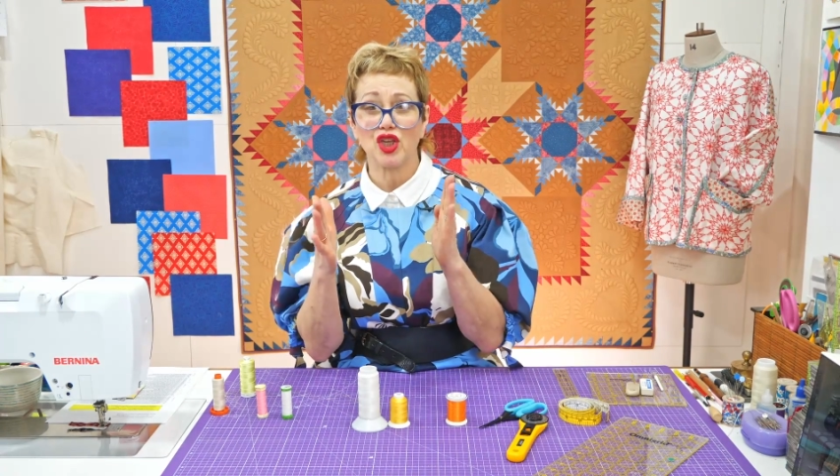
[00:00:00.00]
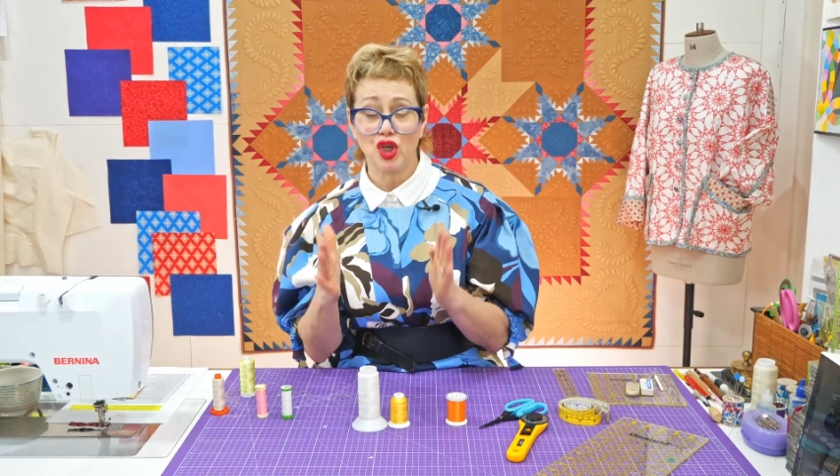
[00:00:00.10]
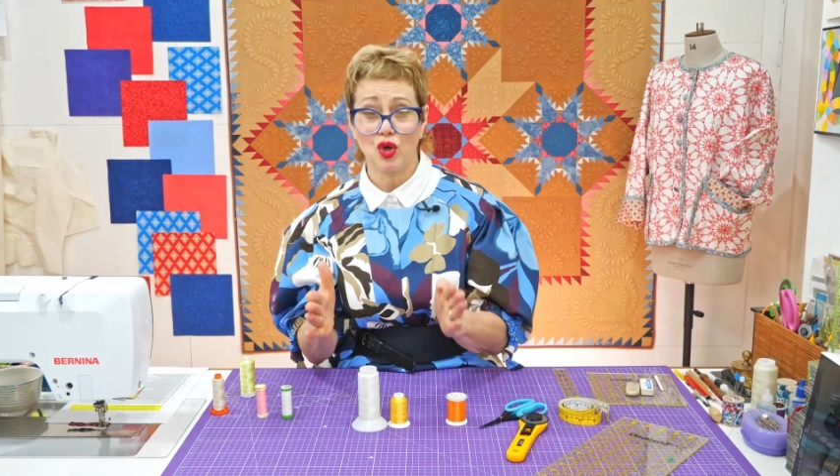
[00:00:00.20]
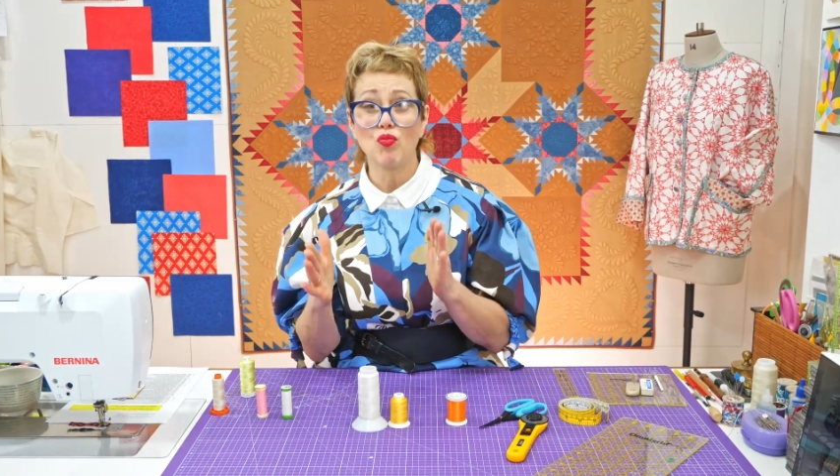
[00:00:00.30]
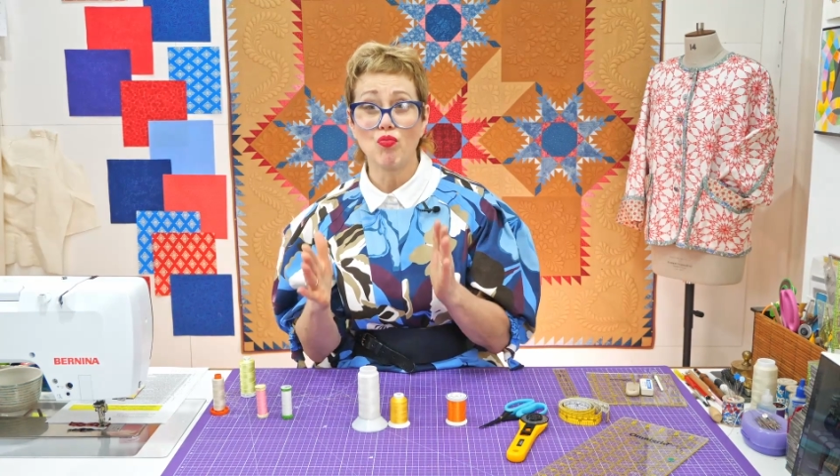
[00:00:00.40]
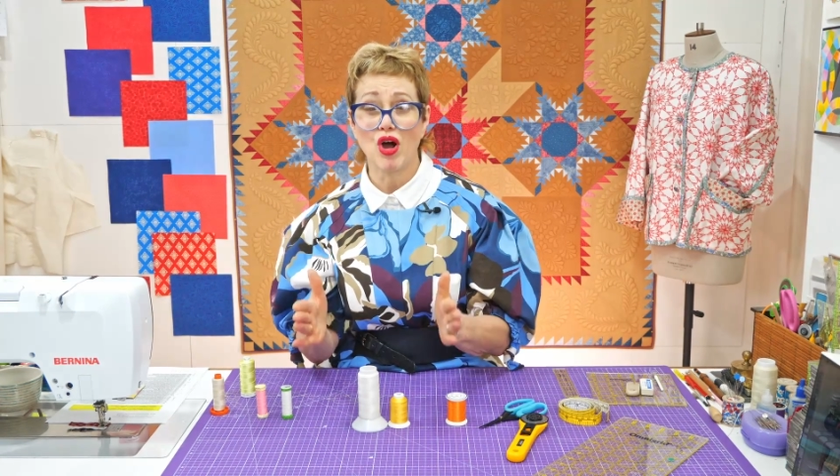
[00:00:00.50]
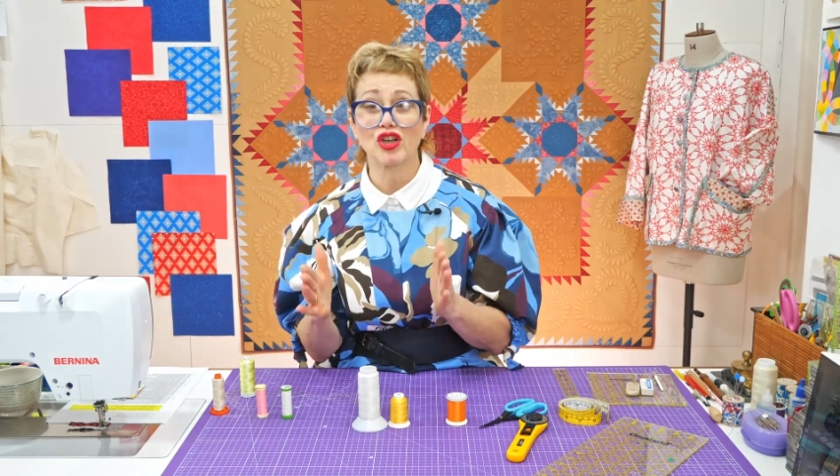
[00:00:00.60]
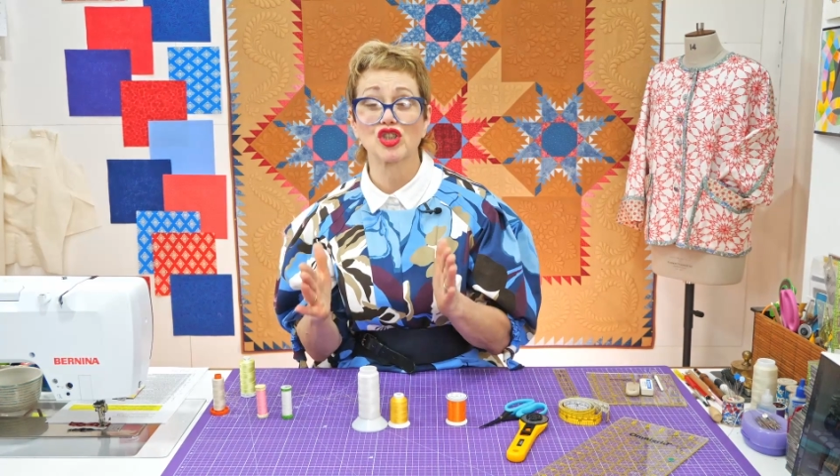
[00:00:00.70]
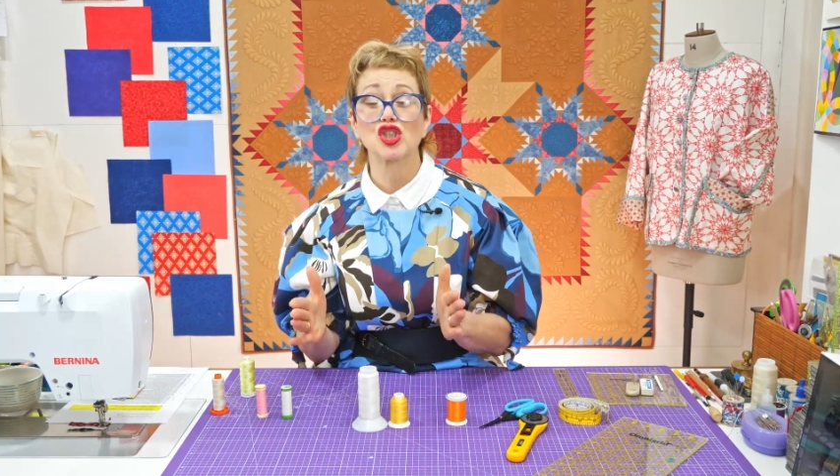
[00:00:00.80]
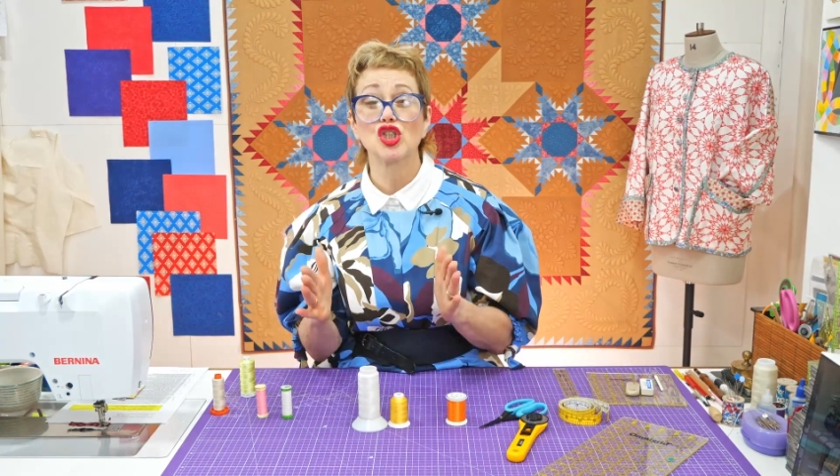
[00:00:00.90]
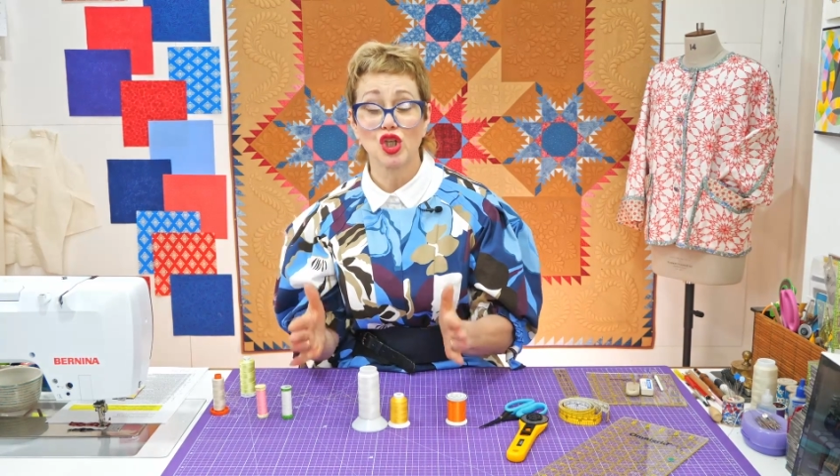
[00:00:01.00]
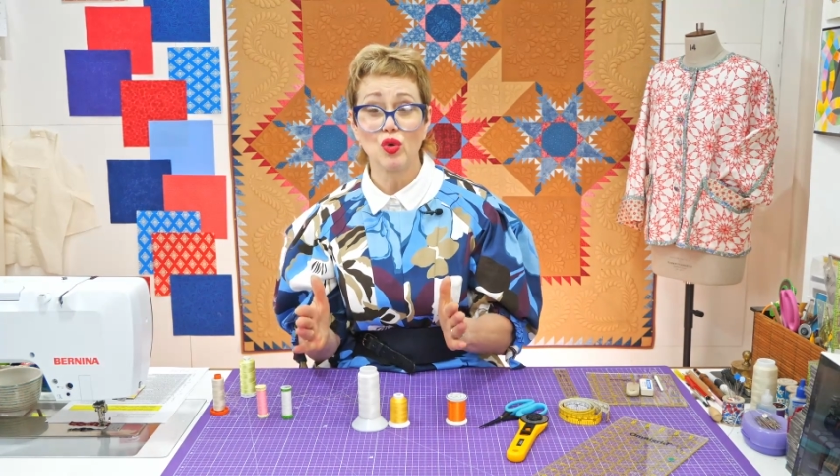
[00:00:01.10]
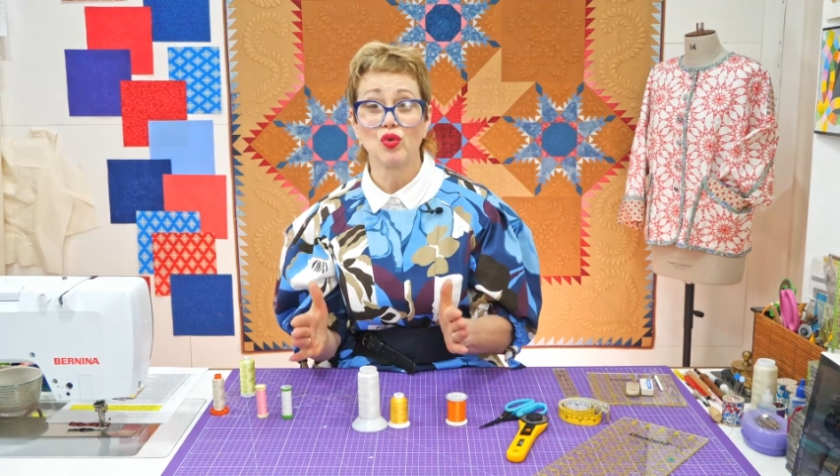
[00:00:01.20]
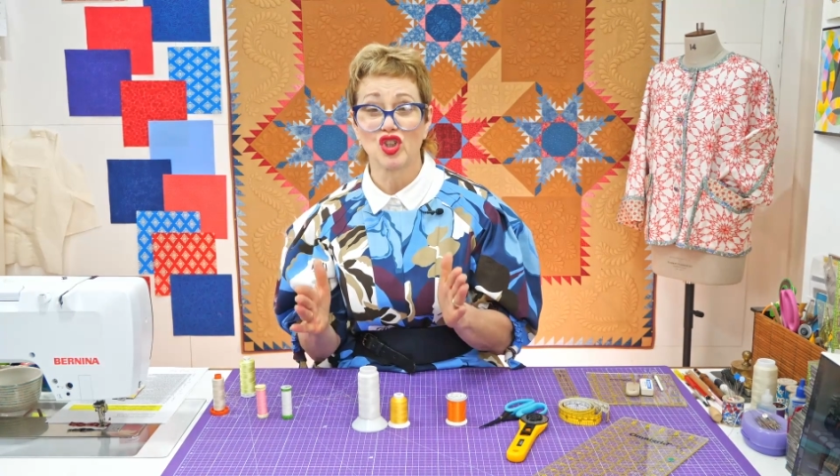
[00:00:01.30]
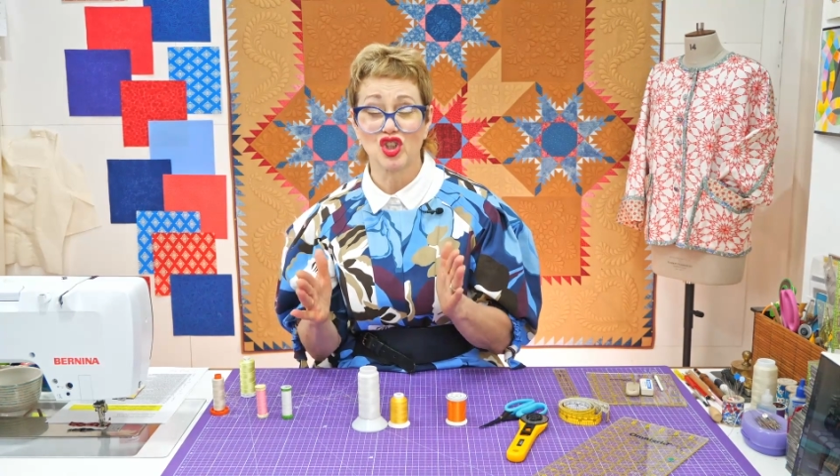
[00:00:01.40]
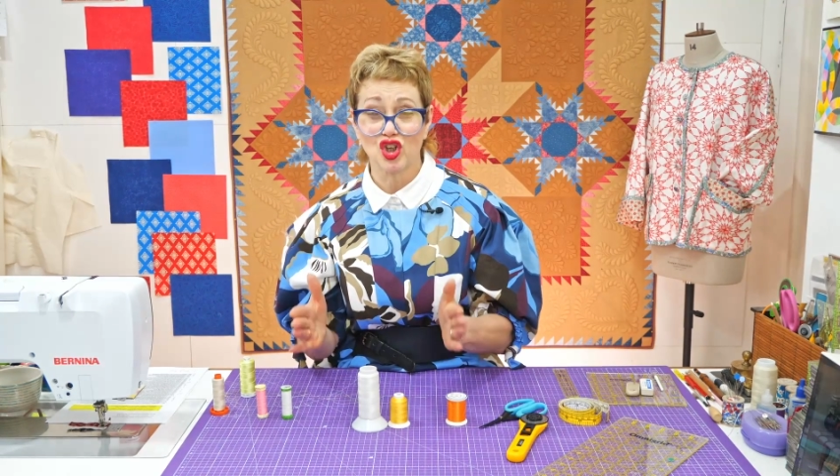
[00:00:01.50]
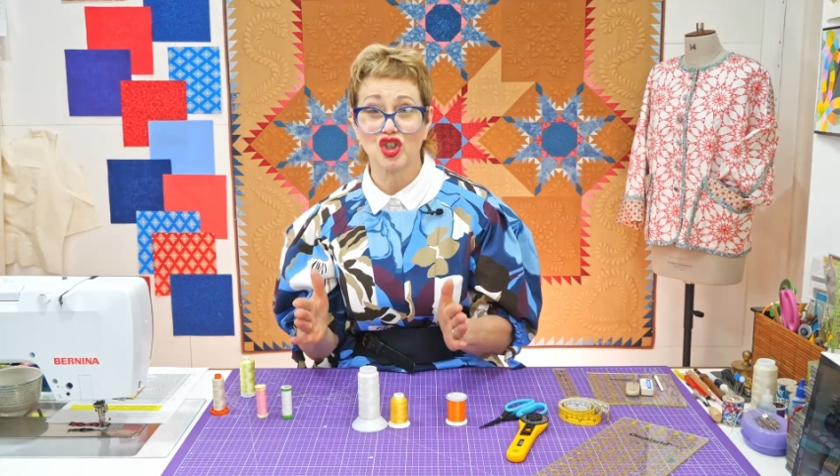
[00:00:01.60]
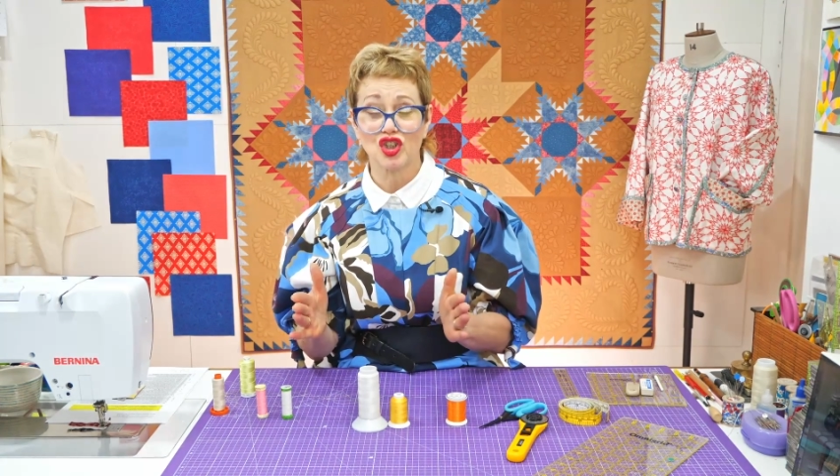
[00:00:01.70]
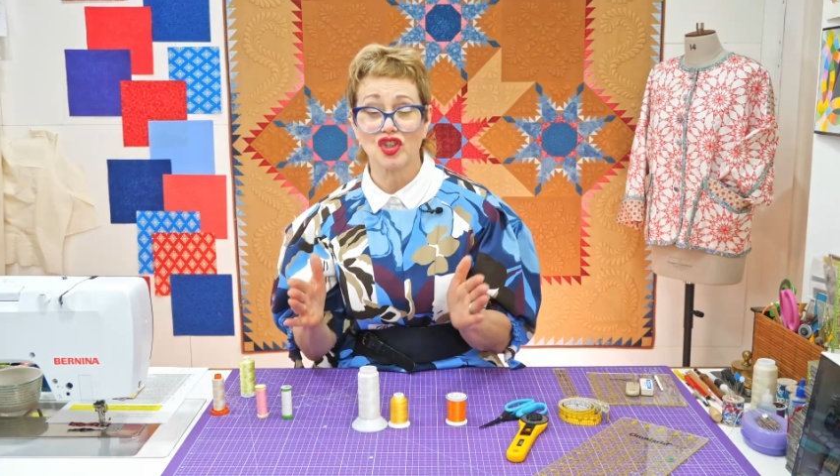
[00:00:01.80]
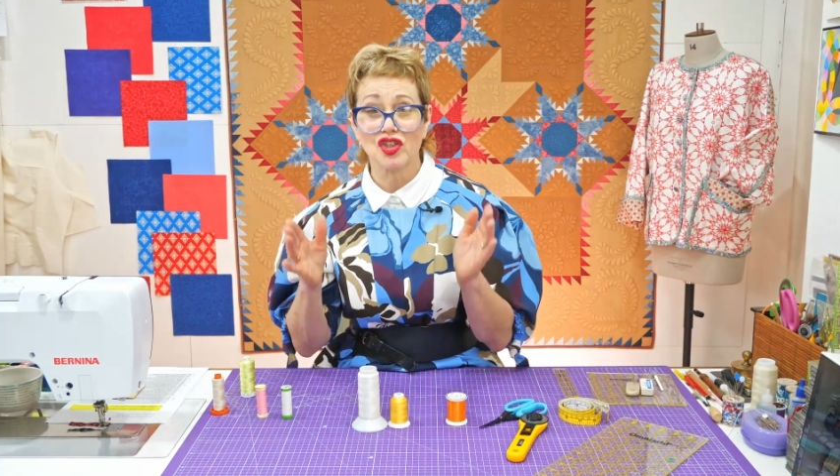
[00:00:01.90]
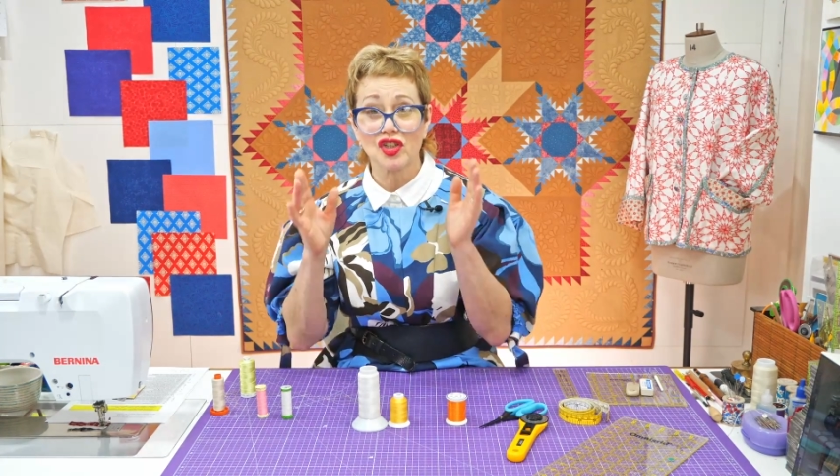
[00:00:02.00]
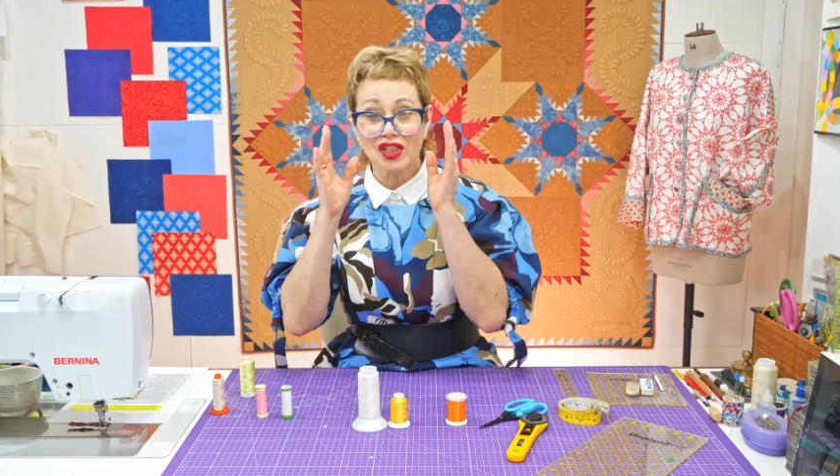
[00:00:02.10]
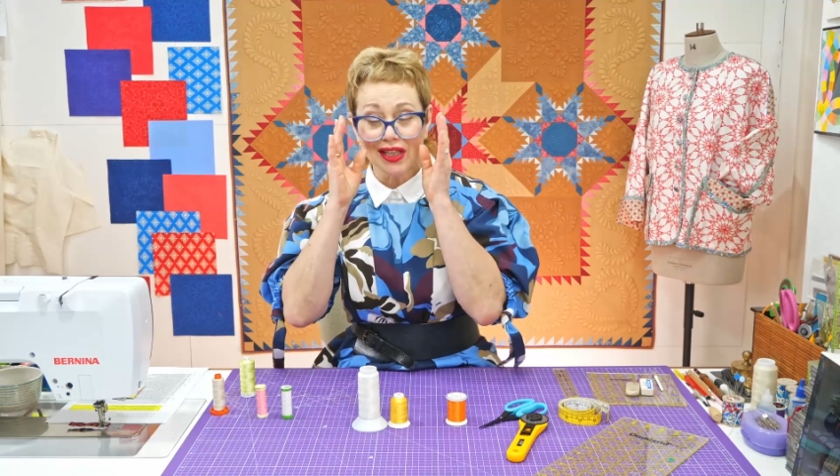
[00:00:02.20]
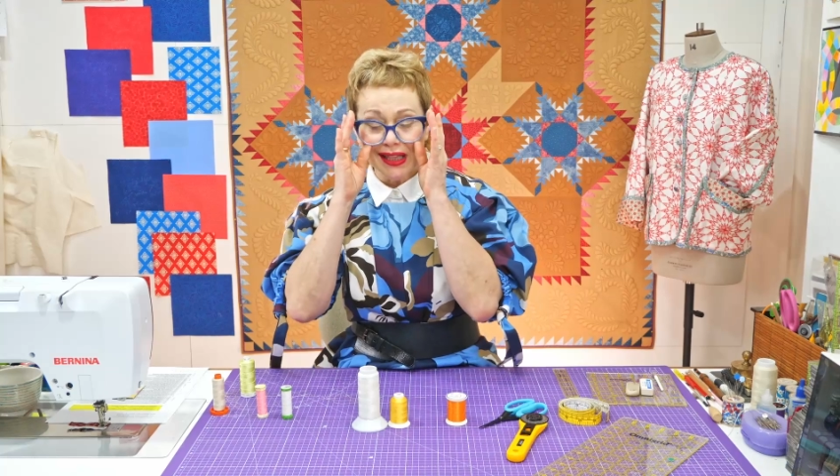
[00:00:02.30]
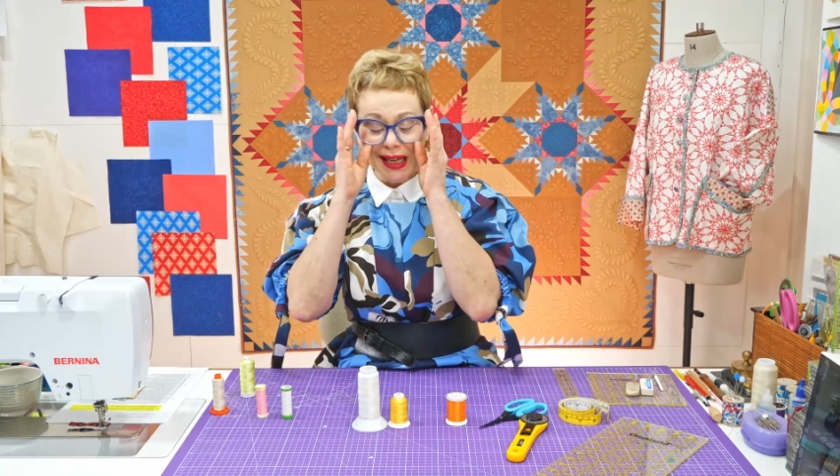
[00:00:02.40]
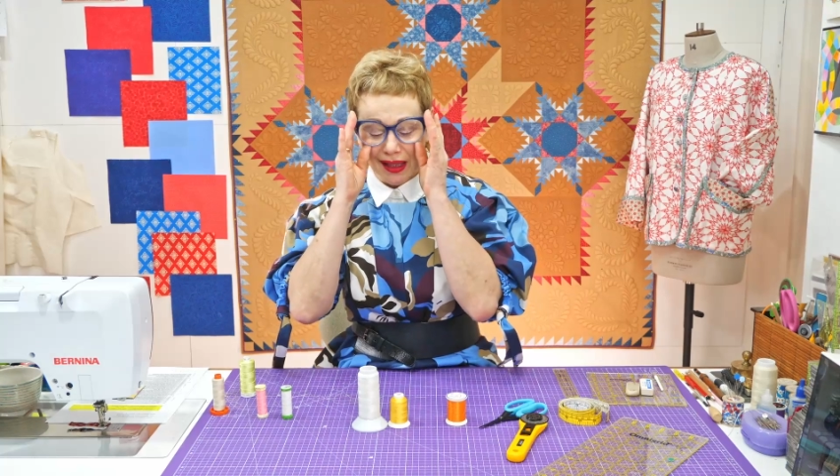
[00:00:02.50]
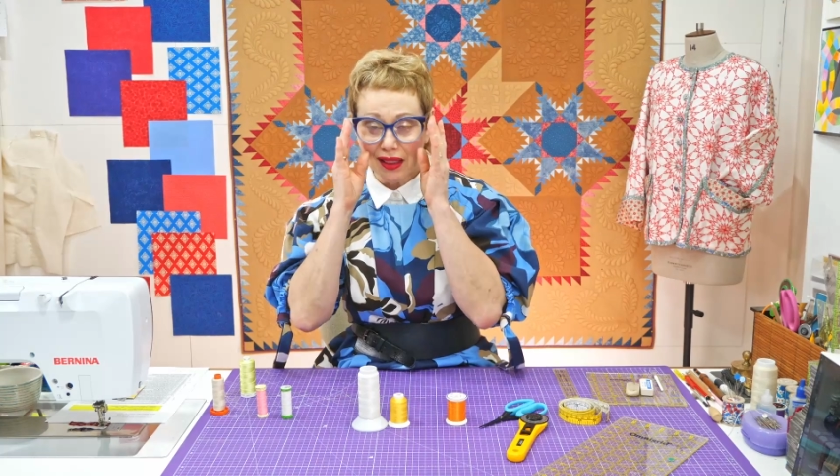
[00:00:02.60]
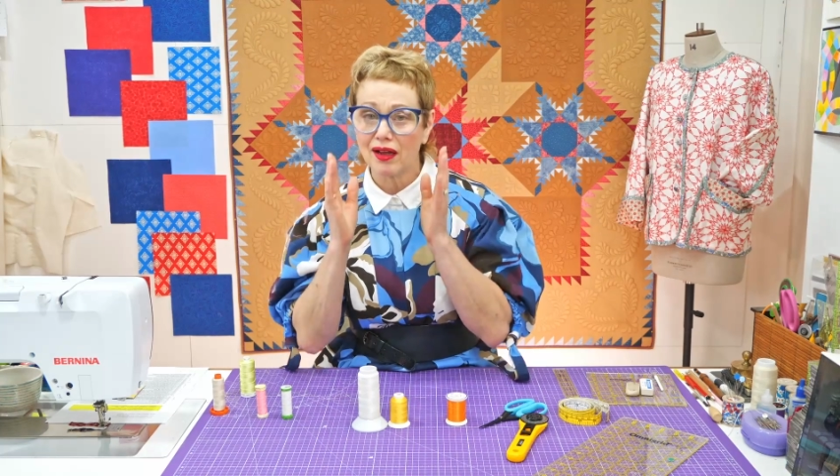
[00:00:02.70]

you must do such and such a thing,